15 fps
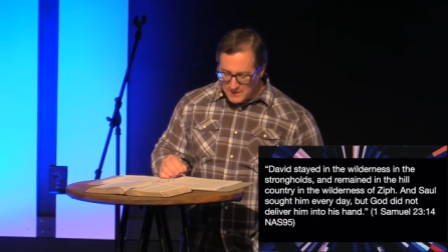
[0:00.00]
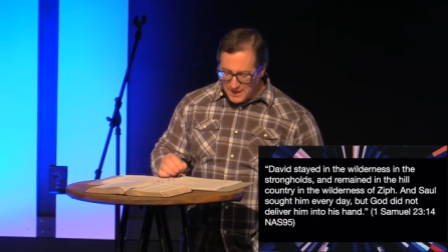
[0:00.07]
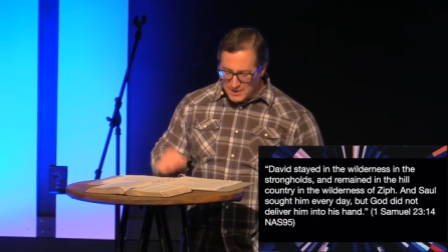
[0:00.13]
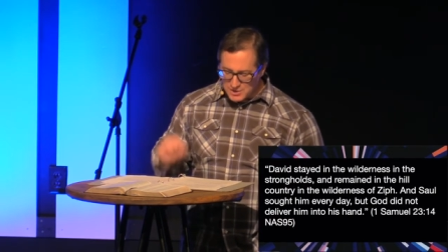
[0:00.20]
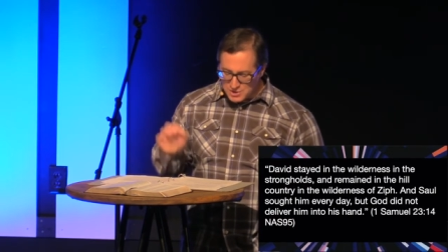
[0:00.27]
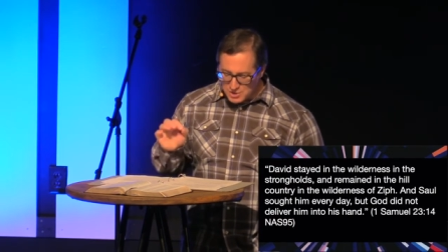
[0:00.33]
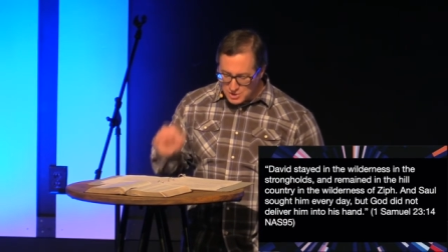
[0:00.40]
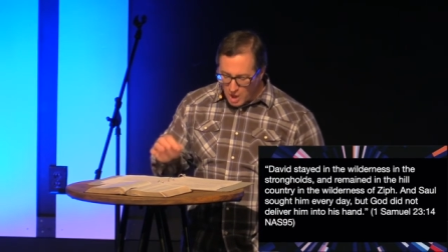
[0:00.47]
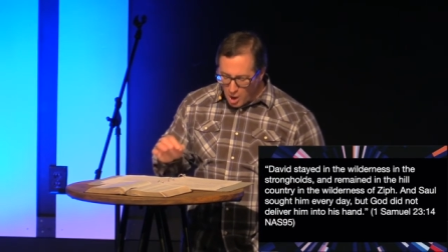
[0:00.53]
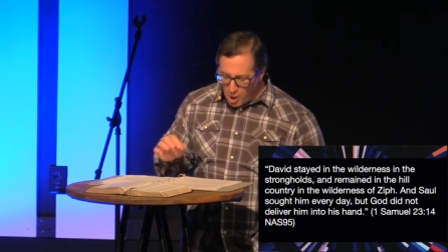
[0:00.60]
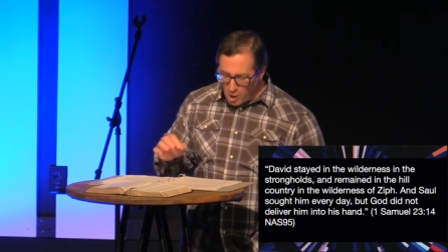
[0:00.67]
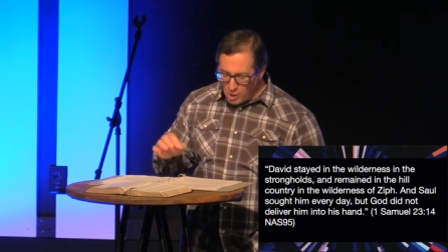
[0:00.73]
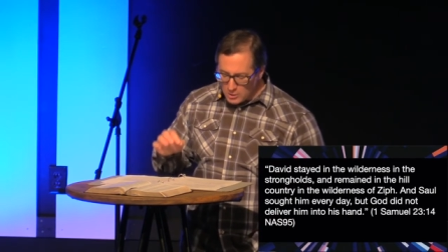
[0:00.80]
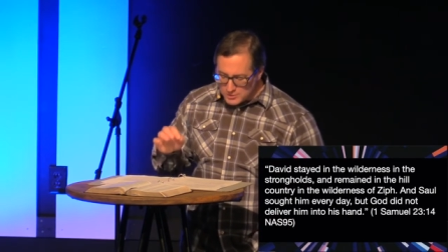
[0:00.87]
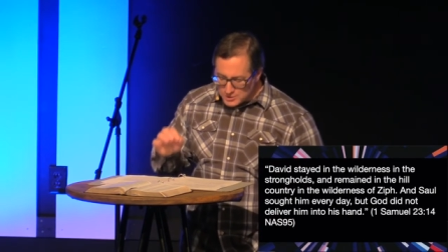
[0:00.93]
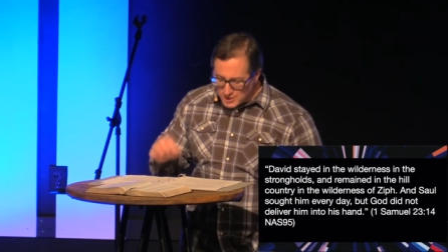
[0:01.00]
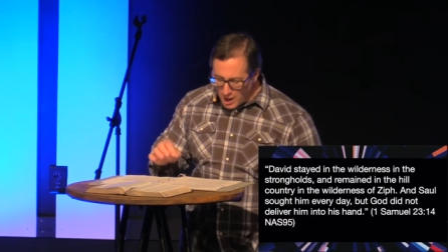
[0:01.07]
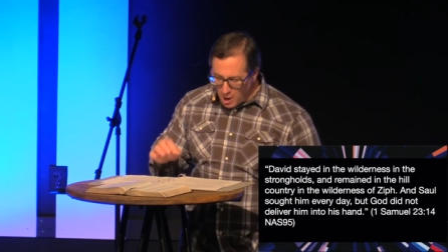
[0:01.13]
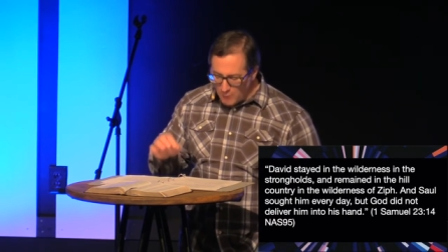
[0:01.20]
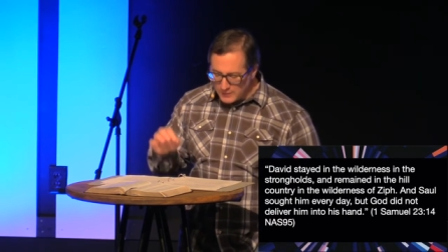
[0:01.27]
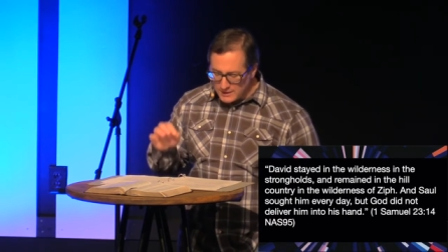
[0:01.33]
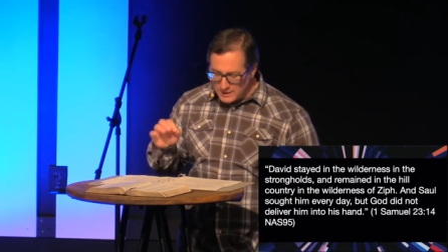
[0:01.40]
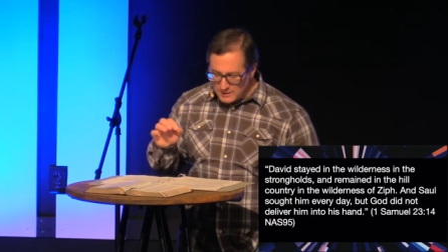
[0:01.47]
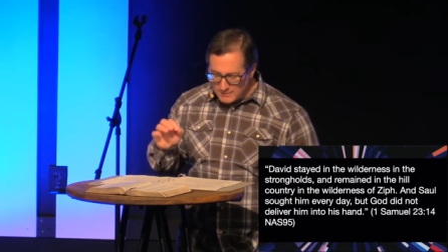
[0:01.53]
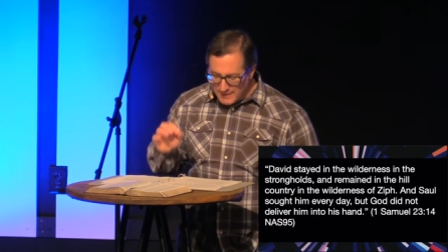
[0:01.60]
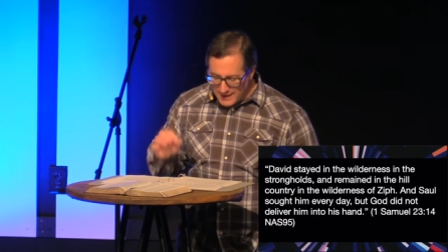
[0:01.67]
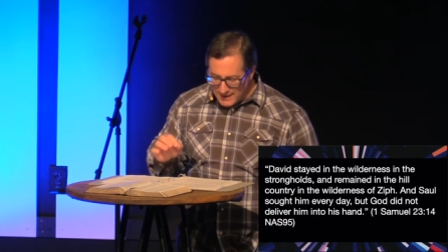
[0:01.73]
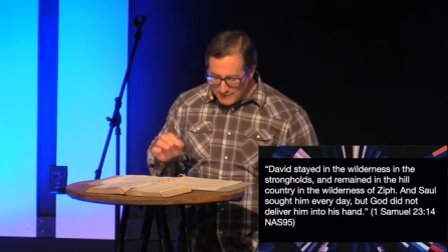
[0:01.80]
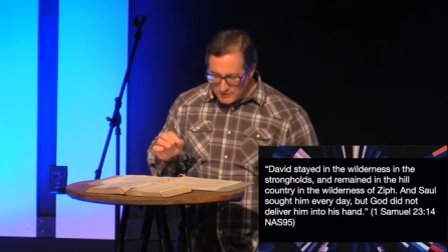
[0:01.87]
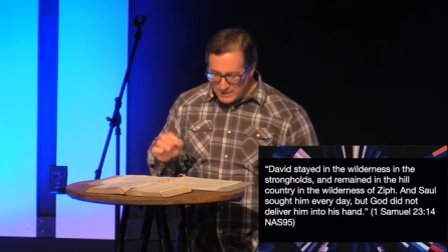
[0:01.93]
And Saul sought
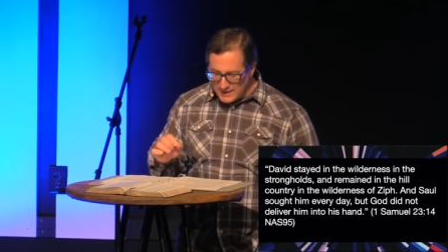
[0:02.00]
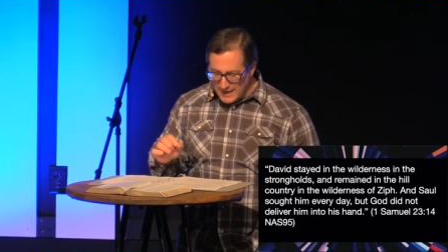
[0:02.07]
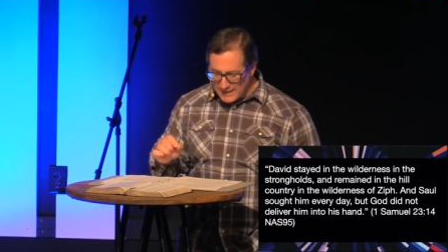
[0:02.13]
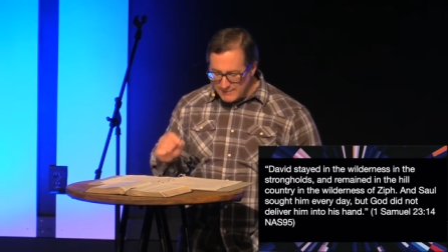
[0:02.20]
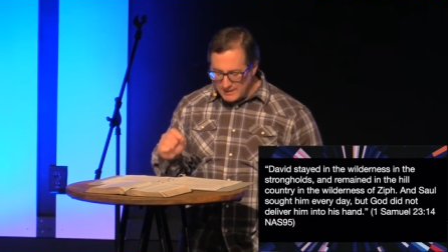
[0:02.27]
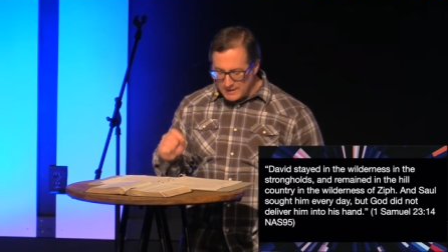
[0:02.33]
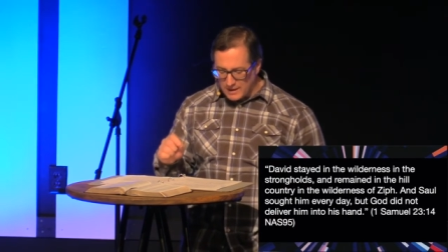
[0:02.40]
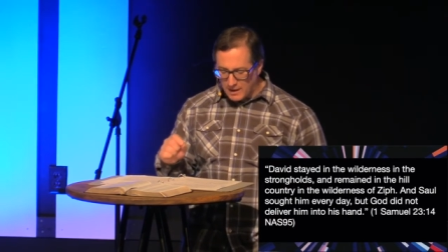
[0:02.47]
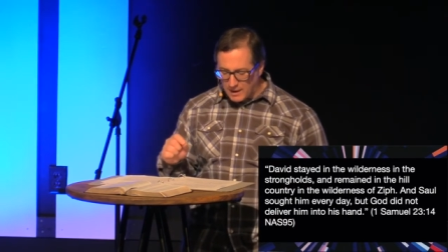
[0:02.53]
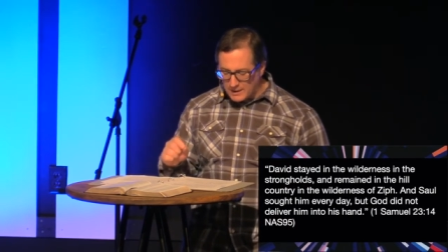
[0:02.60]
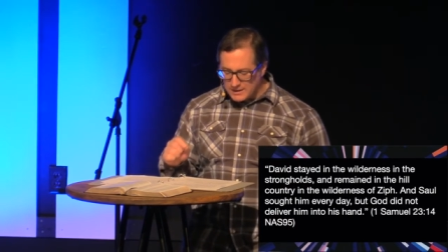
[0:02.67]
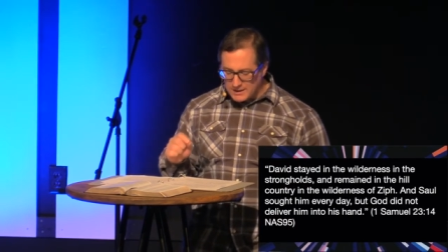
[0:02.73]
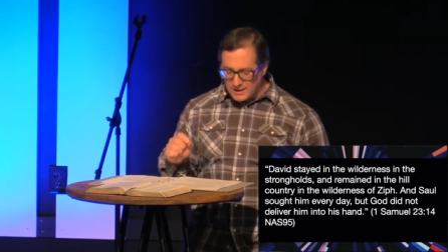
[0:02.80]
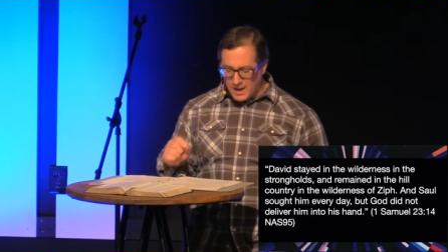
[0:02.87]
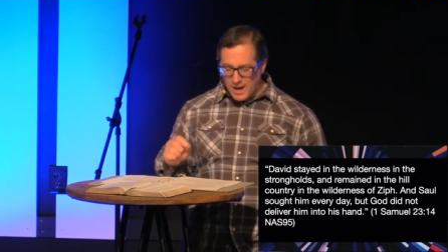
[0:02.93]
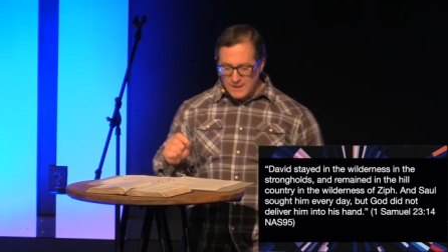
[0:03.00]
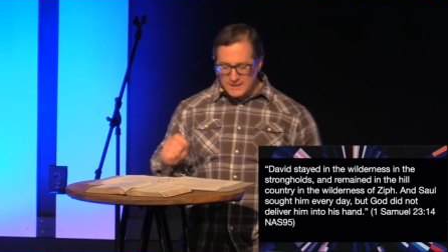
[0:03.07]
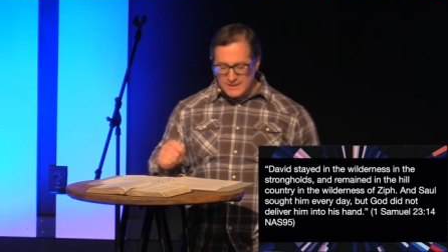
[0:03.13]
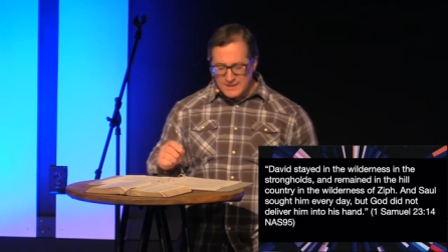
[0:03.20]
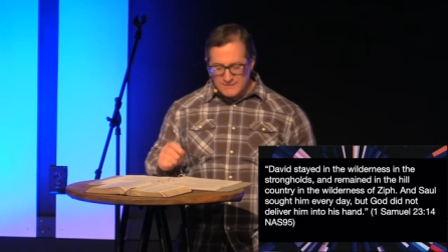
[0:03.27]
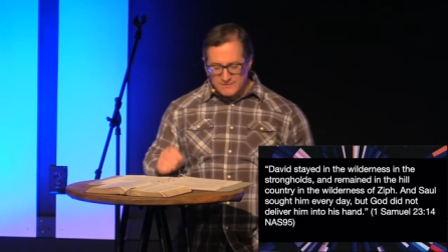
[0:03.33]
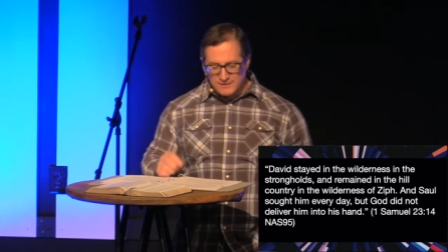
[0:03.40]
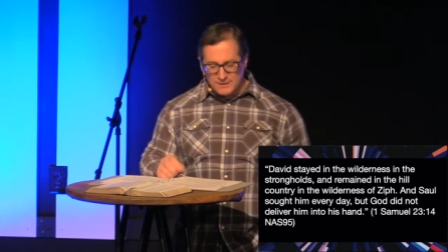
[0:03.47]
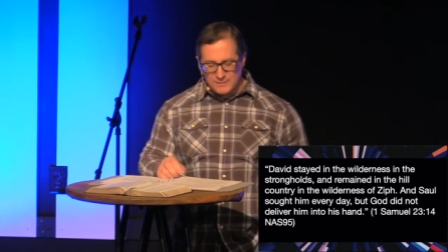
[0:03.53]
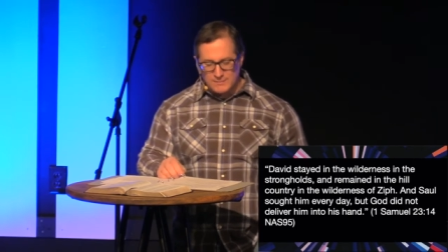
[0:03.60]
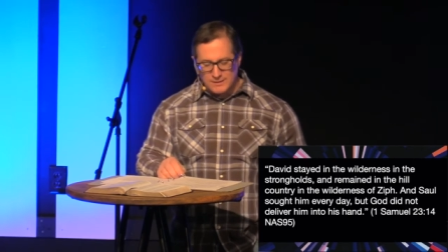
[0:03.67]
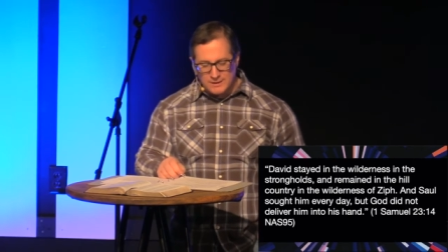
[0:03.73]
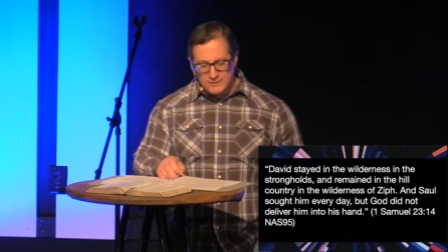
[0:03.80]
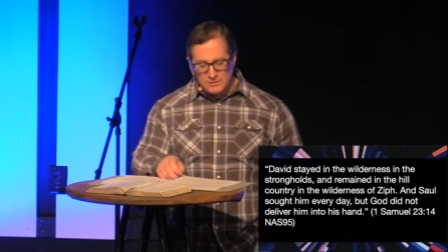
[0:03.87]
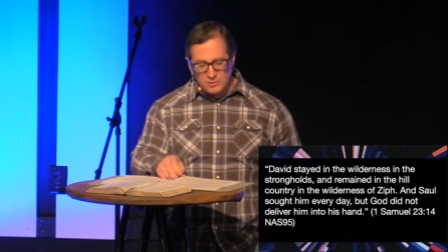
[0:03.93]
him every day, but God did not give
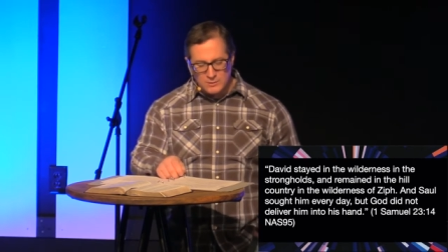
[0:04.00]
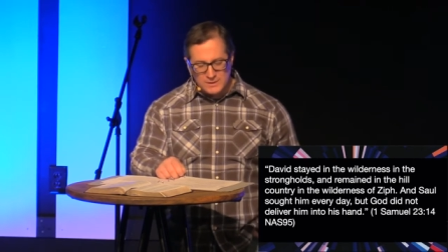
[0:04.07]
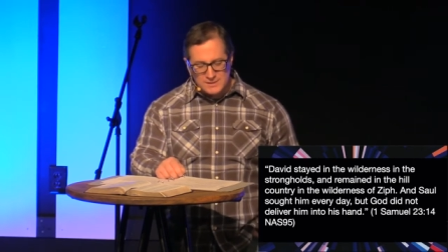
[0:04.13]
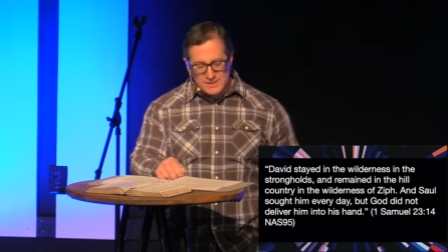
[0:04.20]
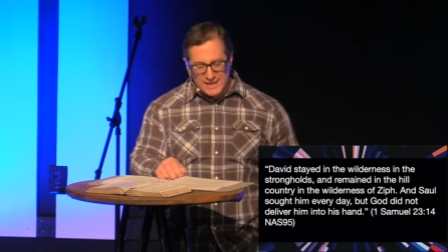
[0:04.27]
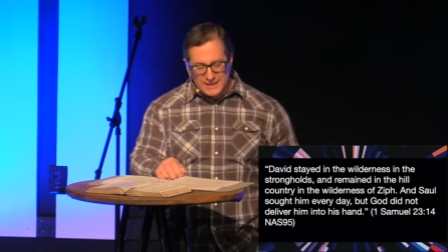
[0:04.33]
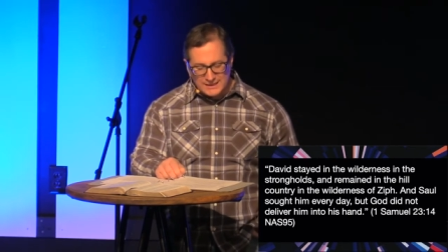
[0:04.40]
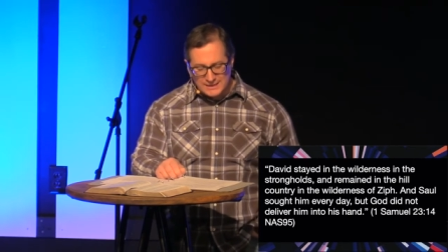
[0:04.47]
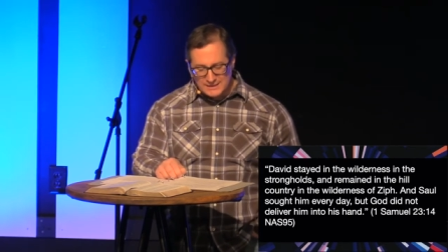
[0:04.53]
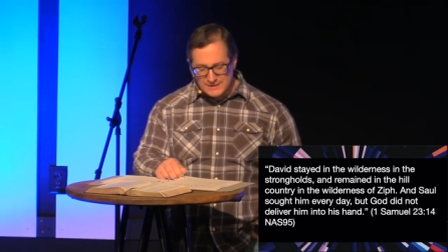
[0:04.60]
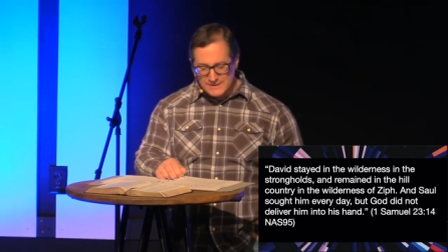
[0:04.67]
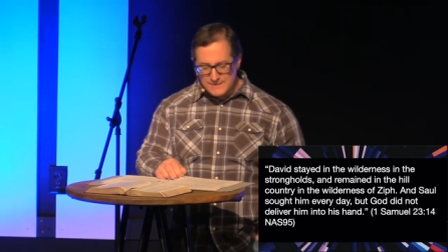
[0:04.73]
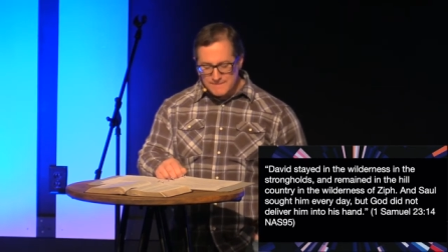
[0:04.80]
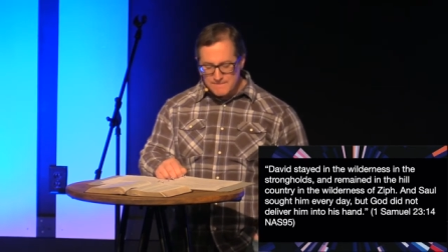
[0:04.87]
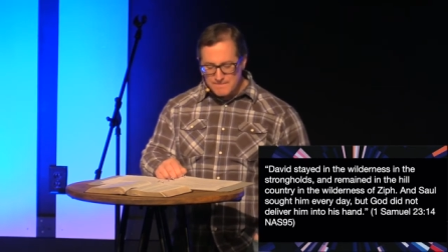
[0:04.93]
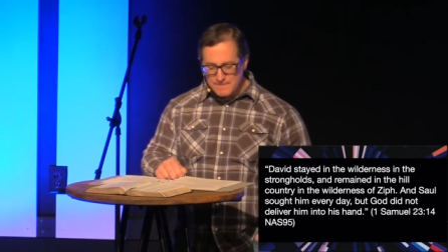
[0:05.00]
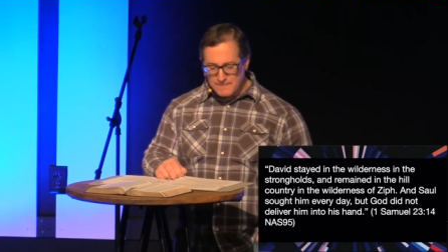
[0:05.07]
him into his hand.